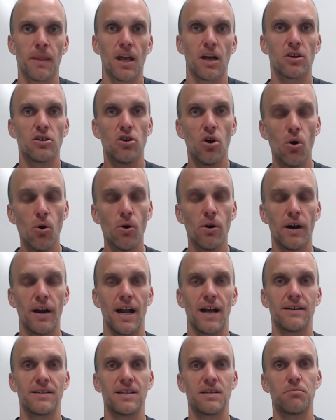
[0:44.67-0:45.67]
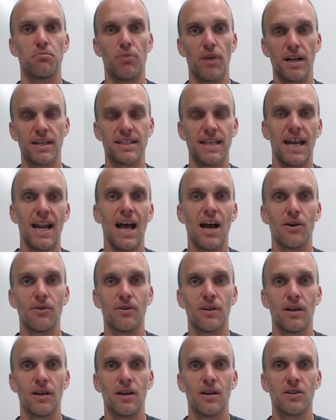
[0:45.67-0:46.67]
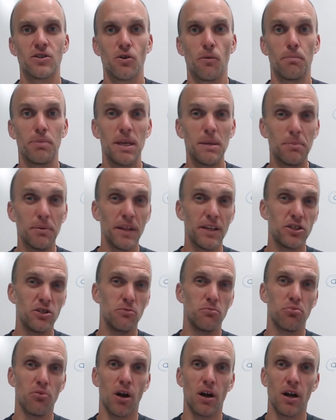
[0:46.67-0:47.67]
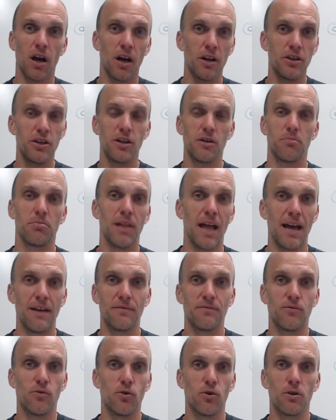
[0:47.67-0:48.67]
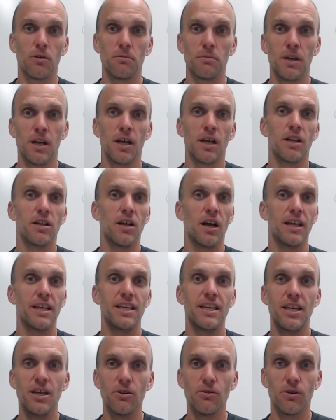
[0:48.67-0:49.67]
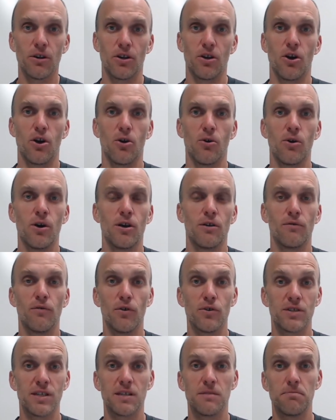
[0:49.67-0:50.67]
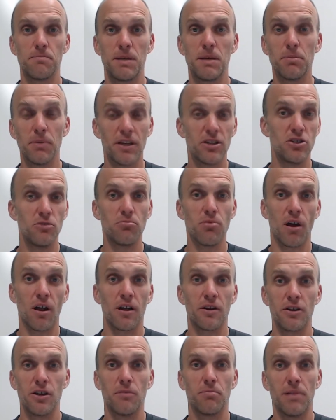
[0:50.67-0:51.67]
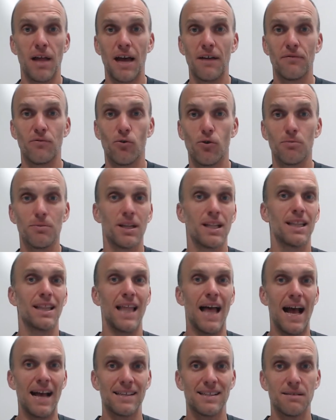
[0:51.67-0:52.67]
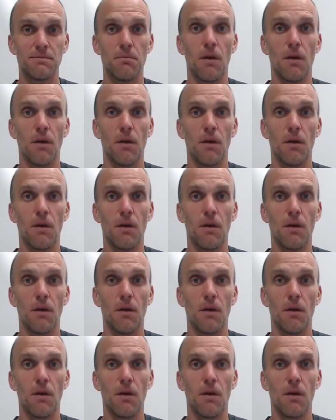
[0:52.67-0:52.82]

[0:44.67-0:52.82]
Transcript: A cohort analysis breaks that out. So people that you brought onto your platform a year ago versus people that you brought onto your platform last